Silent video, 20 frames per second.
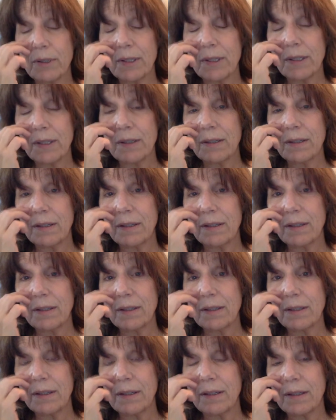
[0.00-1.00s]

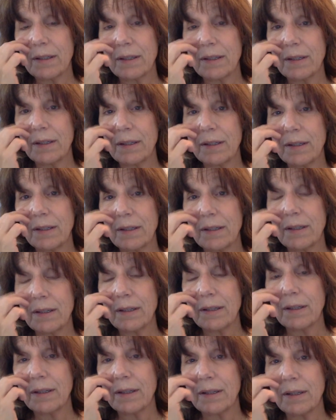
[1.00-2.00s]

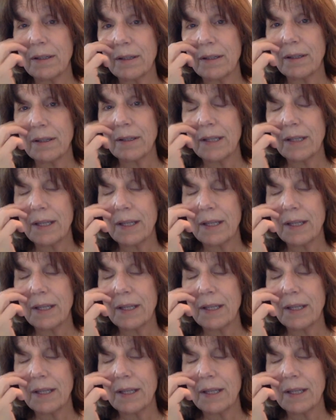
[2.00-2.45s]
Nothing is said.